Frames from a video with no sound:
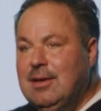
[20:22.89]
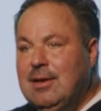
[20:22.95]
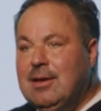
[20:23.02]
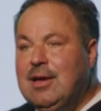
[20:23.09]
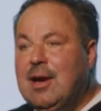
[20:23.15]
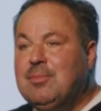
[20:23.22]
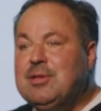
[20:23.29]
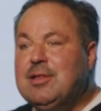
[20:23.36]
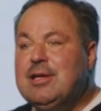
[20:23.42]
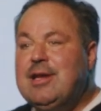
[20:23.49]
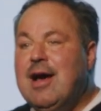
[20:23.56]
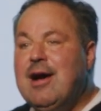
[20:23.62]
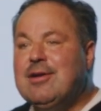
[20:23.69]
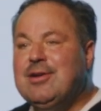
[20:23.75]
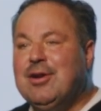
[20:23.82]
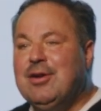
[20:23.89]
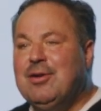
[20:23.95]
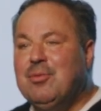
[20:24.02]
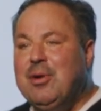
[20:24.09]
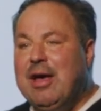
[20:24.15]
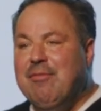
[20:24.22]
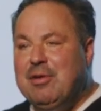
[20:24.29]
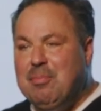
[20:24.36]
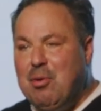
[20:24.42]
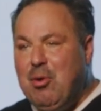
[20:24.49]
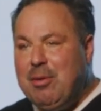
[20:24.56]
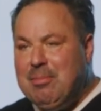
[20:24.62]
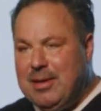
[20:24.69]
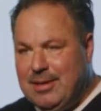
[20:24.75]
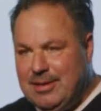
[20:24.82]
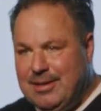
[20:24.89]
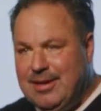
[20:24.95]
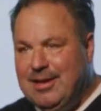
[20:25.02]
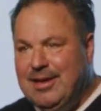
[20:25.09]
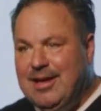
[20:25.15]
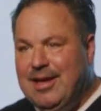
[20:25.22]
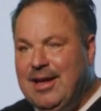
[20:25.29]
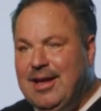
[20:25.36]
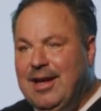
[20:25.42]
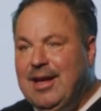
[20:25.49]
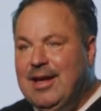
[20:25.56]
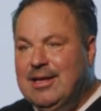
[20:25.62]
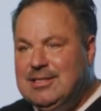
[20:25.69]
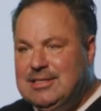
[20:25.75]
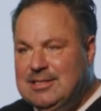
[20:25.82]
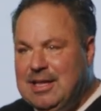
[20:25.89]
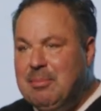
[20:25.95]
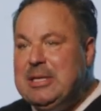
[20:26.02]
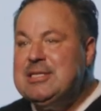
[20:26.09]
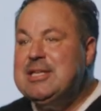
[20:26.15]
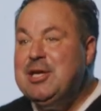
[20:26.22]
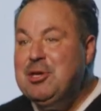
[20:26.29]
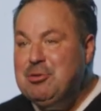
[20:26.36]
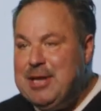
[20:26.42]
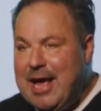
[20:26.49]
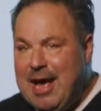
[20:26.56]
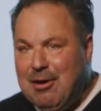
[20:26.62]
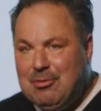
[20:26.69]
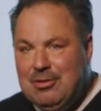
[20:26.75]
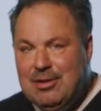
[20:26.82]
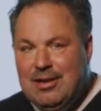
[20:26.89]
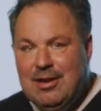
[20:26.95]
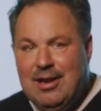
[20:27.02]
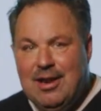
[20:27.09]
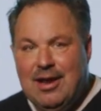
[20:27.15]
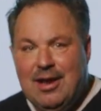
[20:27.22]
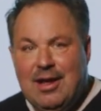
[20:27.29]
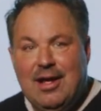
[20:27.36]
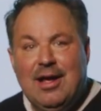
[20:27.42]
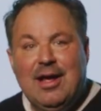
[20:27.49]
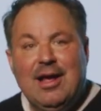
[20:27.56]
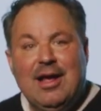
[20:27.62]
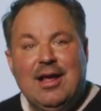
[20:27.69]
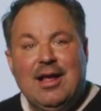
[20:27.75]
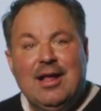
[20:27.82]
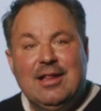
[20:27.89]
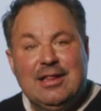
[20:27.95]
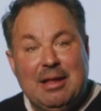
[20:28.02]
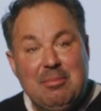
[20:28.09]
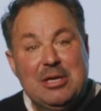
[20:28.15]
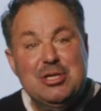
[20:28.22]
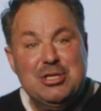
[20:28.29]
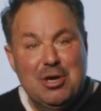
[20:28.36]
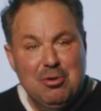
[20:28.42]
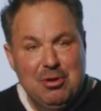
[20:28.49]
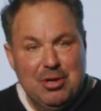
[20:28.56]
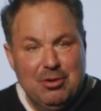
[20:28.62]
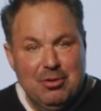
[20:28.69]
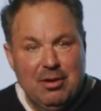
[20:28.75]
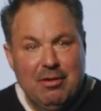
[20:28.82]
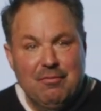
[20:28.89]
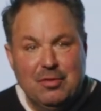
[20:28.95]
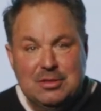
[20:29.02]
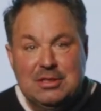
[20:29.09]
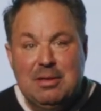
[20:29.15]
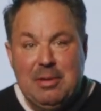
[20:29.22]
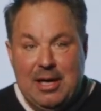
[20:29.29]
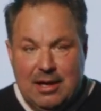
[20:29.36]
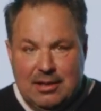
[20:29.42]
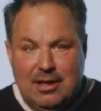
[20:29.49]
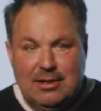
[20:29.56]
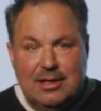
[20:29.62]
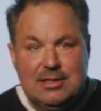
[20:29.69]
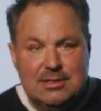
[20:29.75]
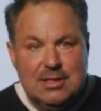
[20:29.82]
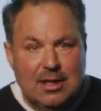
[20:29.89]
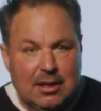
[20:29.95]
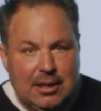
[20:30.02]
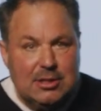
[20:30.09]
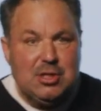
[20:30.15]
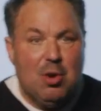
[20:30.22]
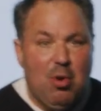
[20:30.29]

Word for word: Come to the doctor. We have an appointment. Let me sit you down. Let me show you. First, let me let, let's, let's go